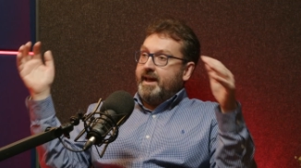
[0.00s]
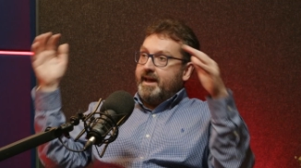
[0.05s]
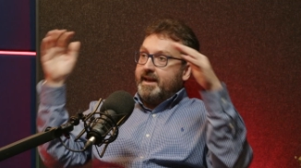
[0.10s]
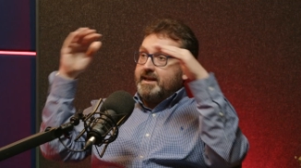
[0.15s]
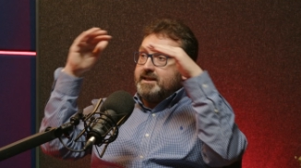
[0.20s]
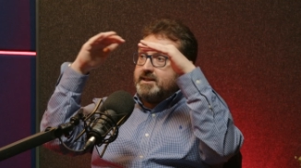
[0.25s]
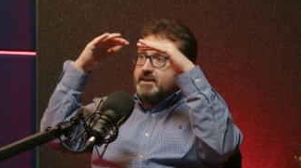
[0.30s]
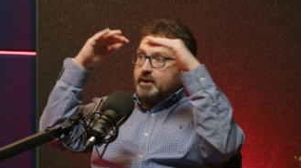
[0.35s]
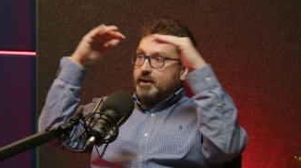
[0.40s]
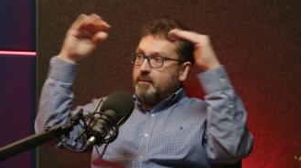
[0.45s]

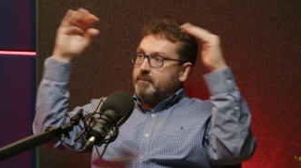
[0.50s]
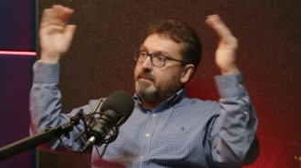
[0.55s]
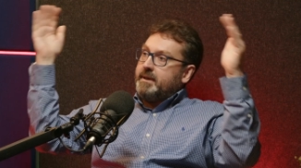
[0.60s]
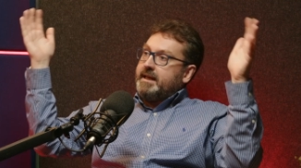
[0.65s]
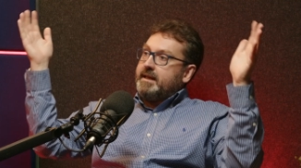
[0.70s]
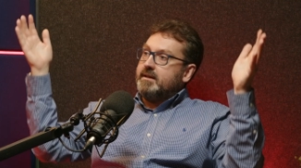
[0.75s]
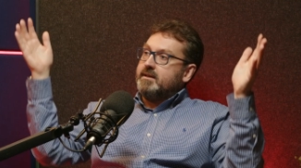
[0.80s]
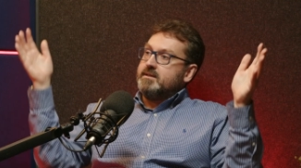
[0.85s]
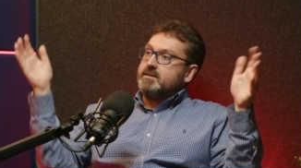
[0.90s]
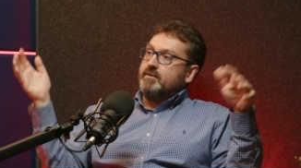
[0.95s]
And it's the
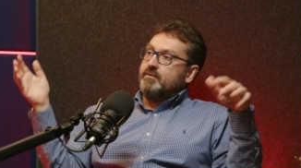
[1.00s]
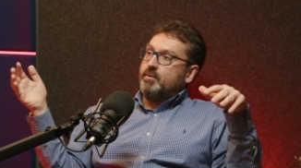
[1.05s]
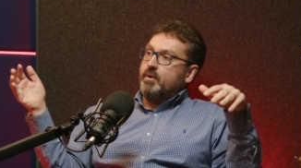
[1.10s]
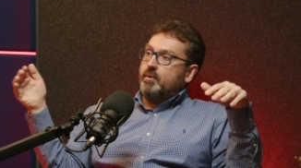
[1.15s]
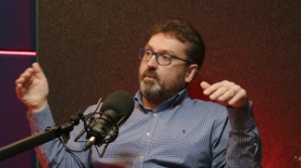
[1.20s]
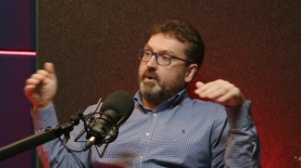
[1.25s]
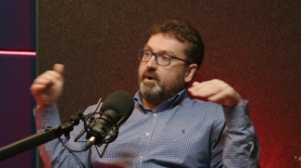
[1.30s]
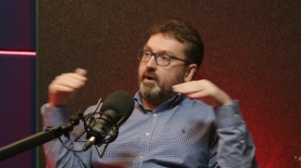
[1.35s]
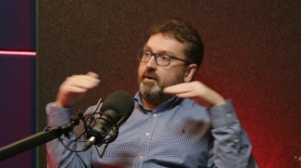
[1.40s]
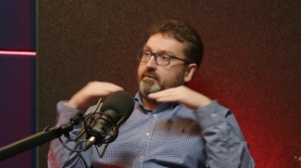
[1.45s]
completeness of
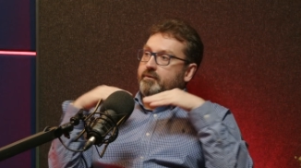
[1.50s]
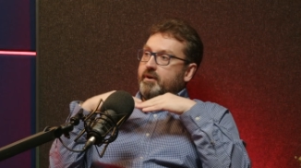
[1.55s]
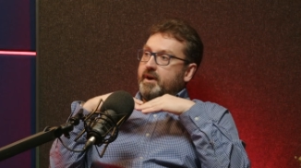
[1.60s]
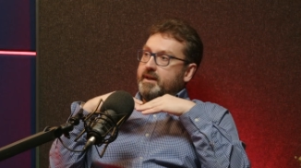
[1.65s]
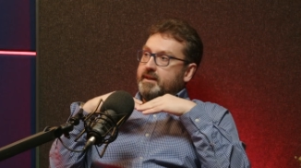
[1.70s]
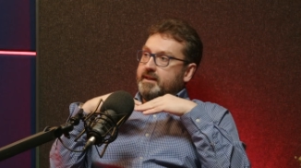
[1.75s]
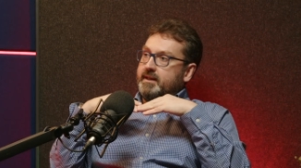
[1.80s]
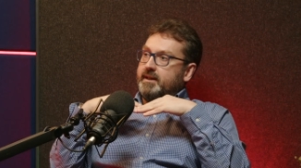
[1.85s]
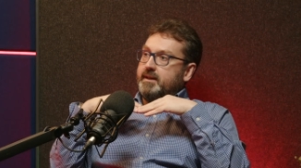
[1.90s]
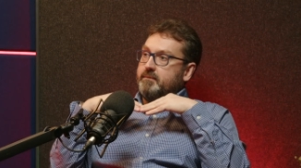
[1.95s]
what we offer,
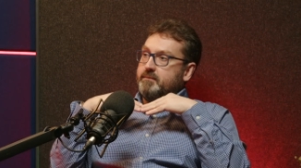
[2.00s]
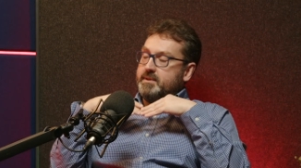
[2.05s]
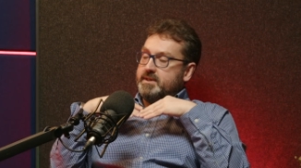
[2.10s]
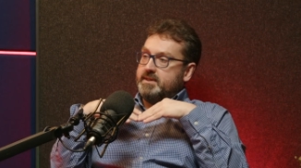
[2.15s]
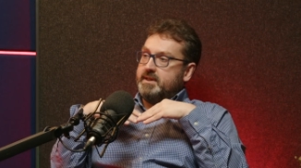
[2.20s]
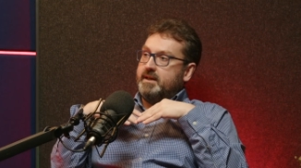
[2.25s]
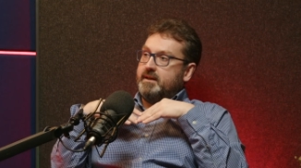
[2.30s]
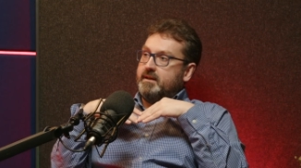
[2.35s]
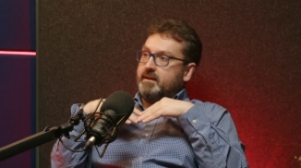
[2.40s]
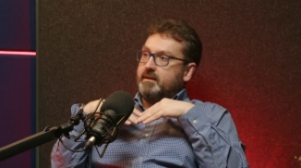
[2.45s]
I think, in
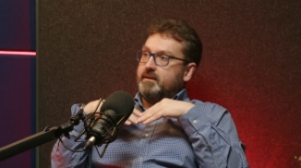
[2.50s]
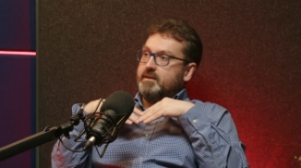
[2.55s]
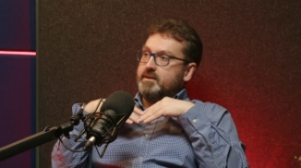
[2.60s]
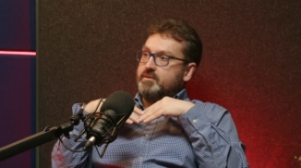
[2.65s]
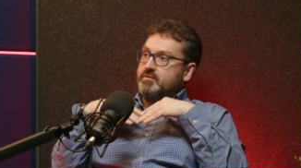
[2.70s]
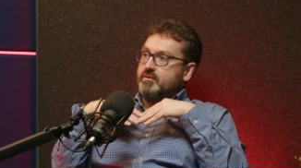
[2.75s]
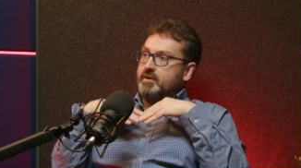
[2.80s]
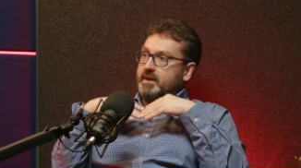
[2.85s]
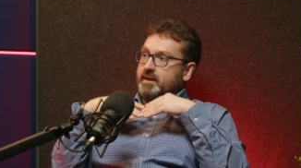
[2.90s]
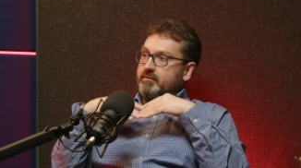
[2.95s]
particular,
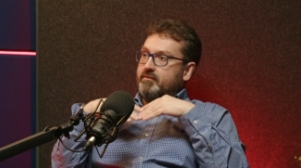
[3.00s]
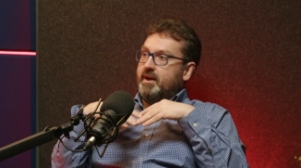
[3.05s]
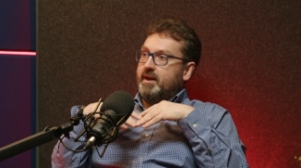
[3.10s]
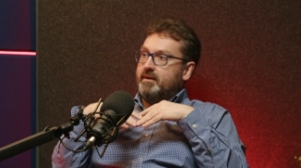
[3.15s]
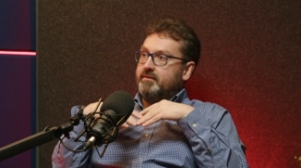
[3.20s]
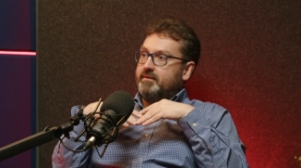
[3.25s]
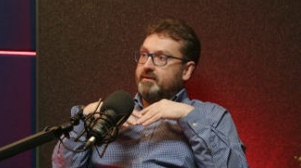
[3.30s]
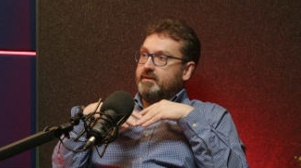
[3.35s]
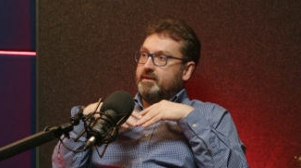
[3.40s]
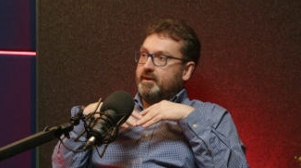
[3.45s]
that's really
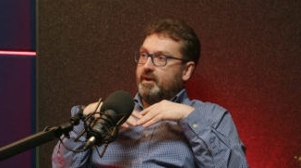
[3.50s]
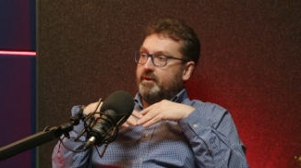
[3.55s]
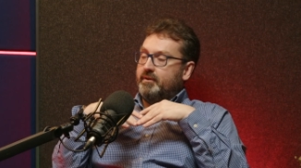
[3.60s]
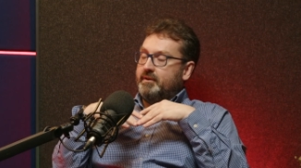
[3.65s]
relevant.